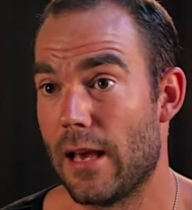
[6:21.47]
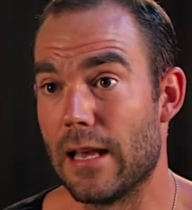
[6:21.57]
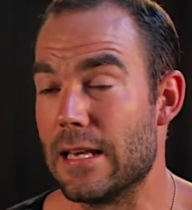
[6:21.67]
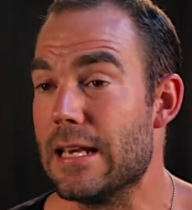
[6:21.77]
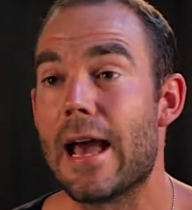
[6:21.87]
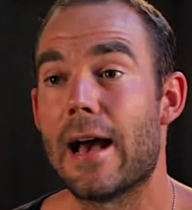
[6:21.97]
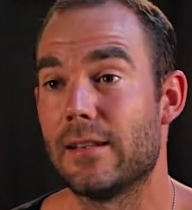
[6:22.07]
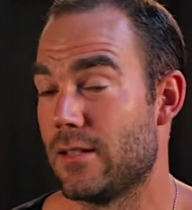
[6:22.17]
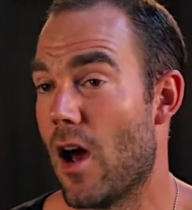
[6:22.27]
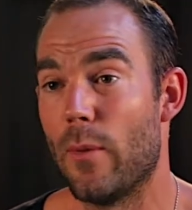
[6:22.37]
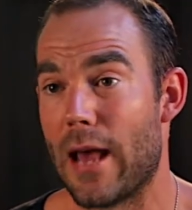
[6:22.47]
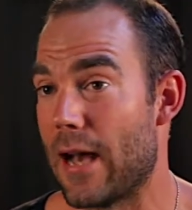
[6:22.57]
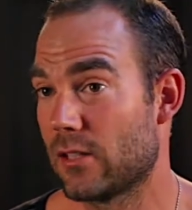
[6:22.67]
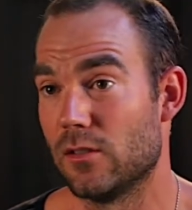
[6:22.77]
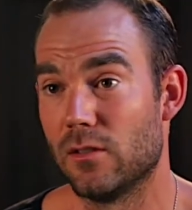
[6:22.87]
And he has now been
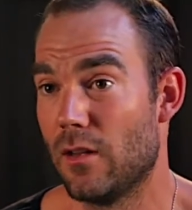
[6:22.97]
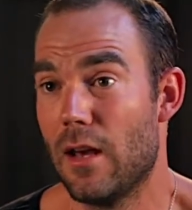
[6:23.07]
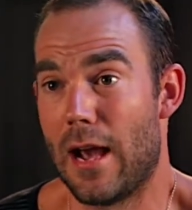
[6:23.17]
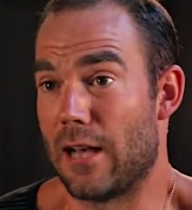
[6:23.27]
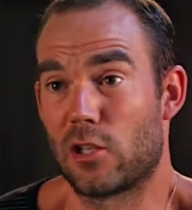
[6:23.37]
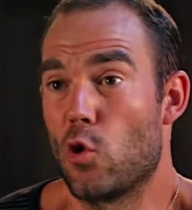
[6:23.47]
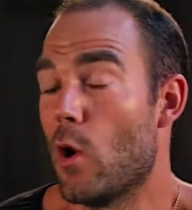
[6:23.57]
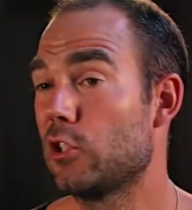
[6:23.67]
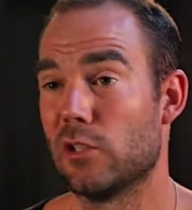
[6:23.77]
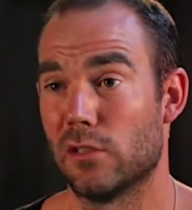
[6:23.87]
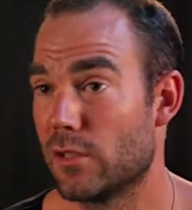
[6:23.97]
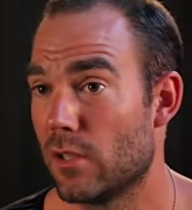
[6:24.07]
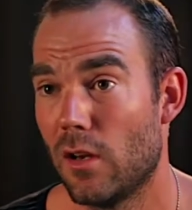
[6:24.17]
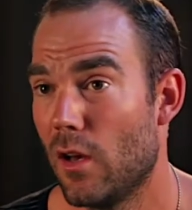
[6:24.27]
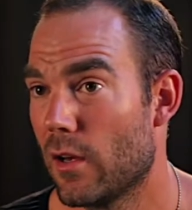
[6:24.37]
asking, asking
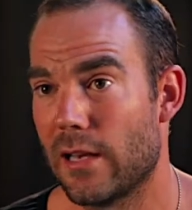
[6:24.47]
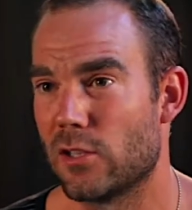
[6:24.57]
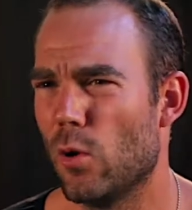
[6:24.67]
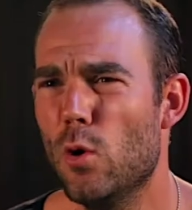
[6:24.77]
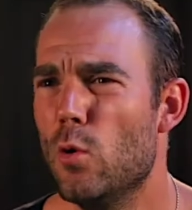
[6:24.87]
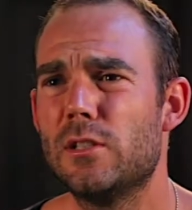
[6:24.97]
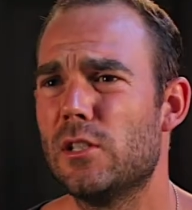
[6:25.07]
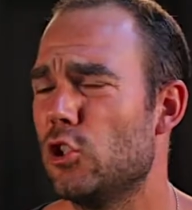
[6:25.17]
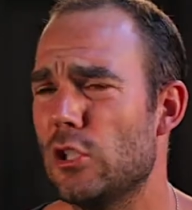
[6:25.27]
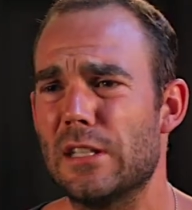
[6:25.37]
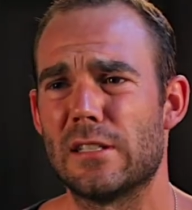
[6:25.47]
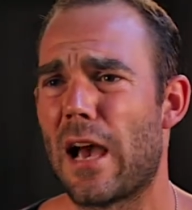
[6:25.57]
questions okay, so who is this Jesus?